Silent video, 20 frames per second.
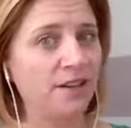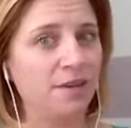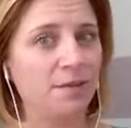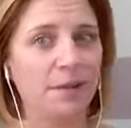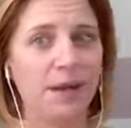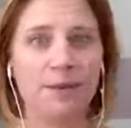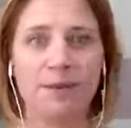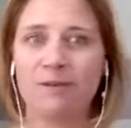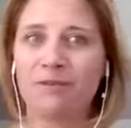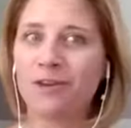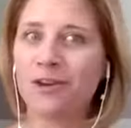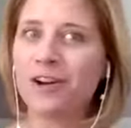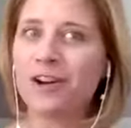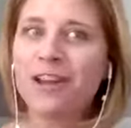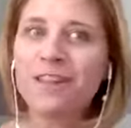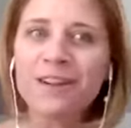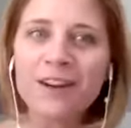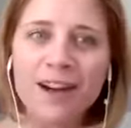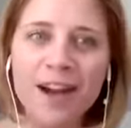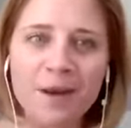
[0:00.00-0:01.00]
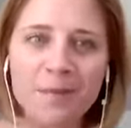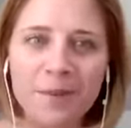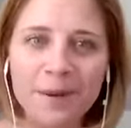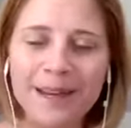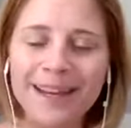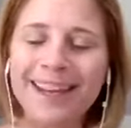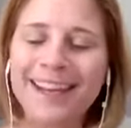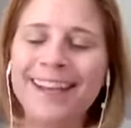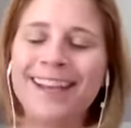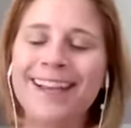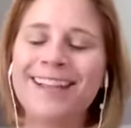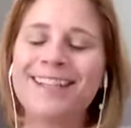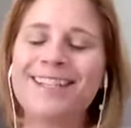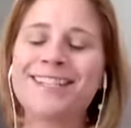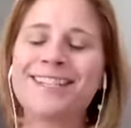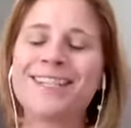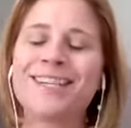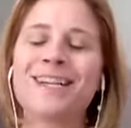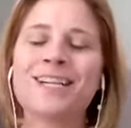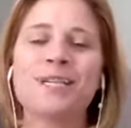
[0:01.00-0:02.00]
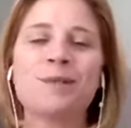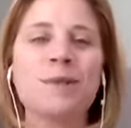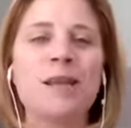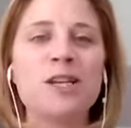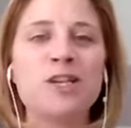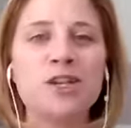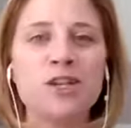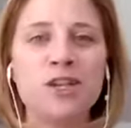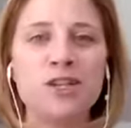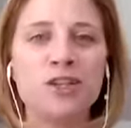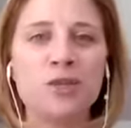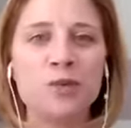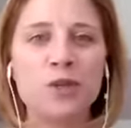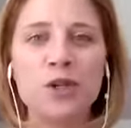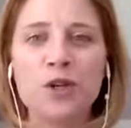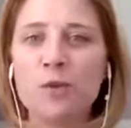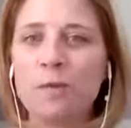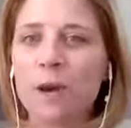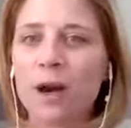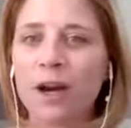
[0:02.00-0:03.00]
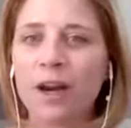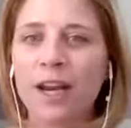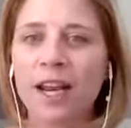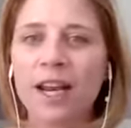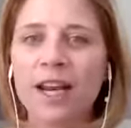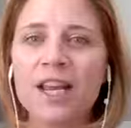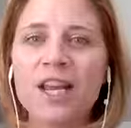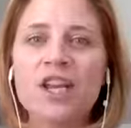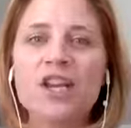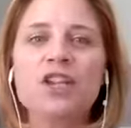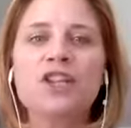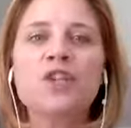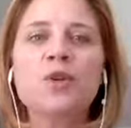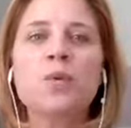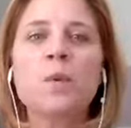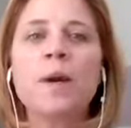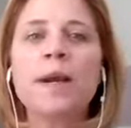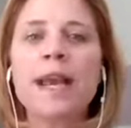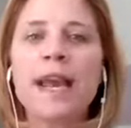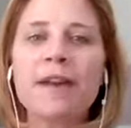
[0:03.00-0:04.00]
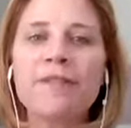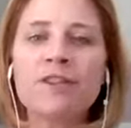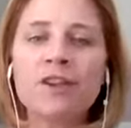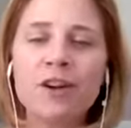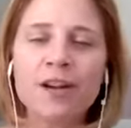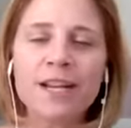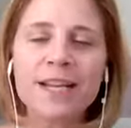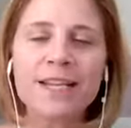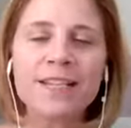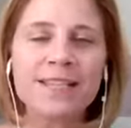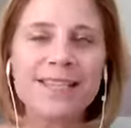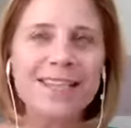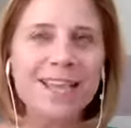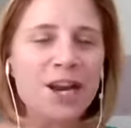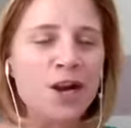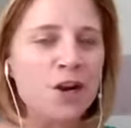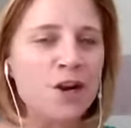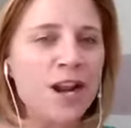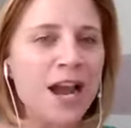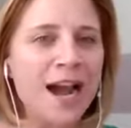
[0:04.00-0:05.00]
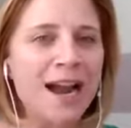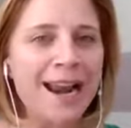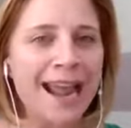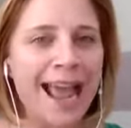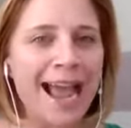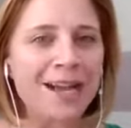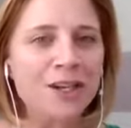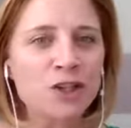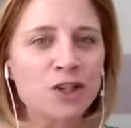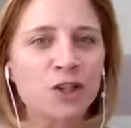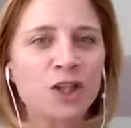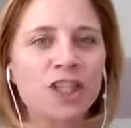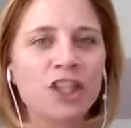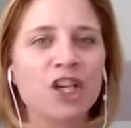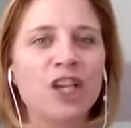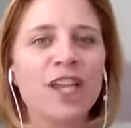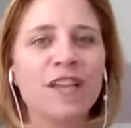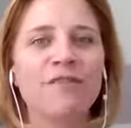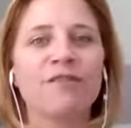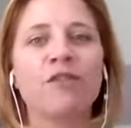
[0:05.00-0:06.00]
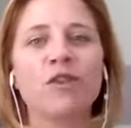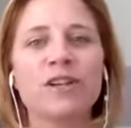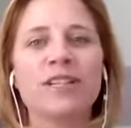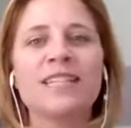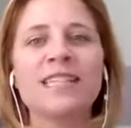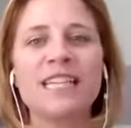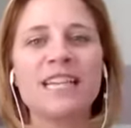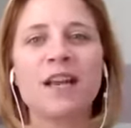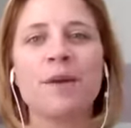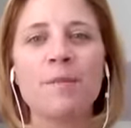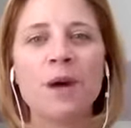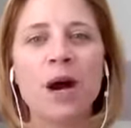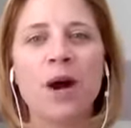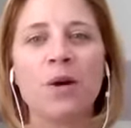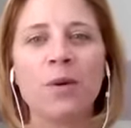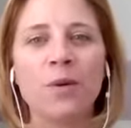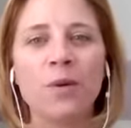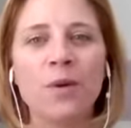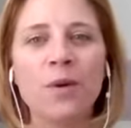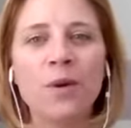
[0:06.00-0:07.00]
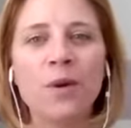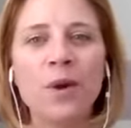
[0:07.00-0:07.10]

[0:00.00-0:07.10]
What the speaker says: Maybe for another company, it's an expansion into a new market. So whatever it is, they are not actually looking for a CMO.